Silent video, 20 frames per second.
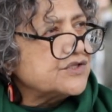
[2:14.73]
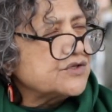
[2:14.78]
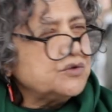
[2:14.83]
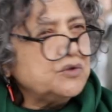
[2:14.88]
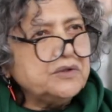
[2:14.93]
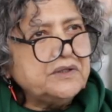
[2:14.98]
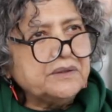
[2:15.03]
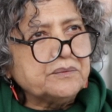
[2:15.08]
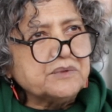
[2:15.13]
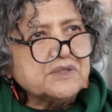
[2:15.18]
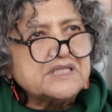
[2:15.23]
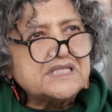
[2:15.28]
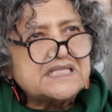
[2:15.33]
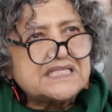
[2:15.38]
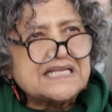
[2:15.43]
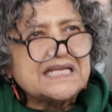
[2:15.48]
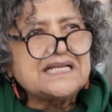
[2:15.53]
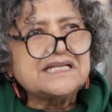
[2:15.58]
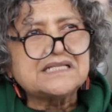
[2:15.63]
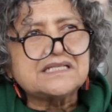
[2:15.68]
ago, there were
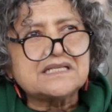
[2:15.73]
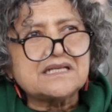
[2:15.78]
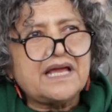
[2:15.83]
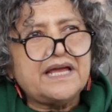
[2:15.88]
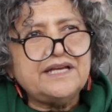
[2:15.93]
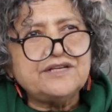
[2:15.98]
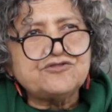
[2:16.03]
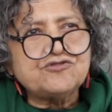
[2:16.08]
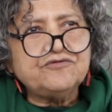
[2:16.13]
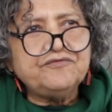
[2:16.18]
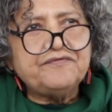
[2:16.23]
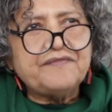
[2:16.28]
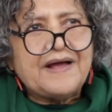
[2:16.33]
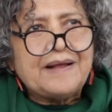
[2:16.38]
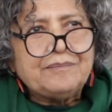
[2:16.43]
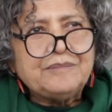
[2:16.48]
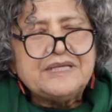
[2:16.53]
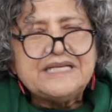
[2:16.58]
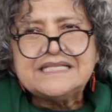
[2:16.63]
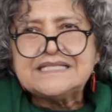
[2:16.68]
6 Asian
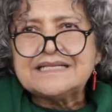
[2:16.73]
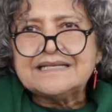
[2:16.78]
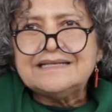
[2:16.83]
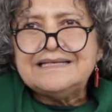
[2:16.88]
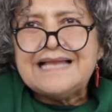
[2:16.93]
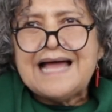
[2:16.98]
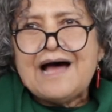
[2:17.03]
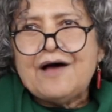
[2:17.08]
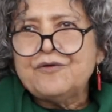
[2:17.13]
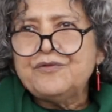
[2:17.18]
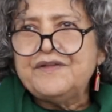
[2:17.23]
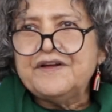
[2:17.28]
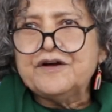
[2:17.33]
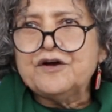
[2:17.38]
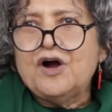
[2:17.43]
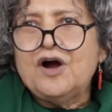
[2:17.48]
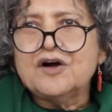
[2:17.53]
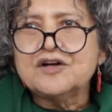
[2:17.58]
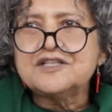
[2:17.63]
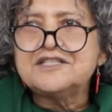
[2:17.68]
families, and now there
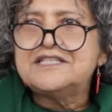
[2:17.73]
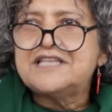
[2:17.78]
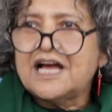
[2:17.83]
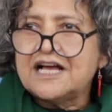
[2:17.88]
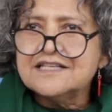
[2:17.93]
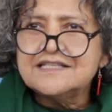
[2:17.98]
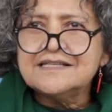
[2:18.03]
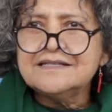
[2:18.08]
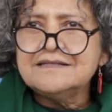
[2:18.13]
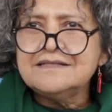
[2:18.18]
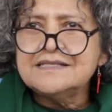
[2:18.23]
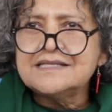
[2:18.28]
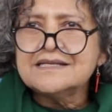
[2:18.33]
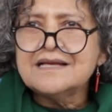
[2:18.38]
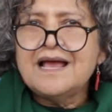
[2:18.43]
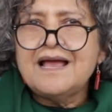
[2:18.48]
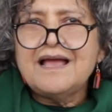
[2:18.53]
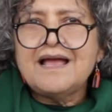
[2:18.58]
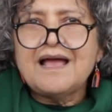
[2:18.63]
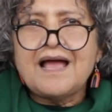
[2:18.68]
are dozens,
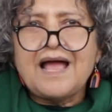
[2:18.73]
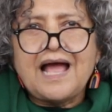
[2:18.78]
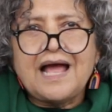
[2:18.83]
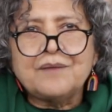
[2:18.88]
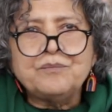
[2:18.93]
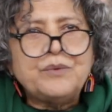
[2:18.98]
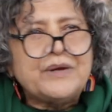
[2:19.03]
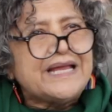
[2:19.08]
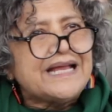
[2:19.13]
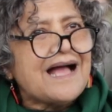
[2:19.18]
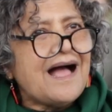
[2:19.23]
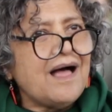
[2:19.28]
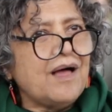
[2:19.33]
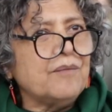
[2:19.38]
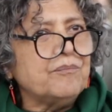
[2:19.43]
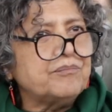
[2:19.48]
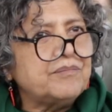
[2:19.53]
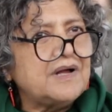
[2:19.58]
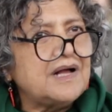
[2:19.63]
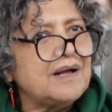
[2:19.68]
and we
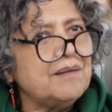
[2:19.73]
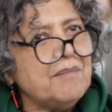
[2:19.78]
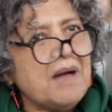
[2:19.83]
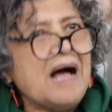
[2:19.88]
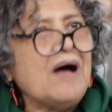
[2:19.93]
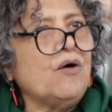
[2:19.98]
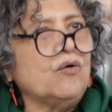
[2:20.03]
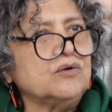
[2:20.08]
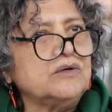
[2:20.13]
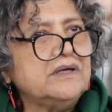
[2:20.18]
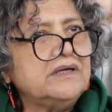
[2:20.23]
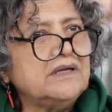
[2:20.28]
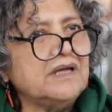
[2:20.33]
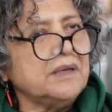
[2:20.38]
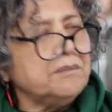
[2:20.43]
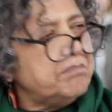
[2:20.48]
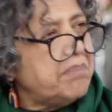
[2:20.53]
can't come out in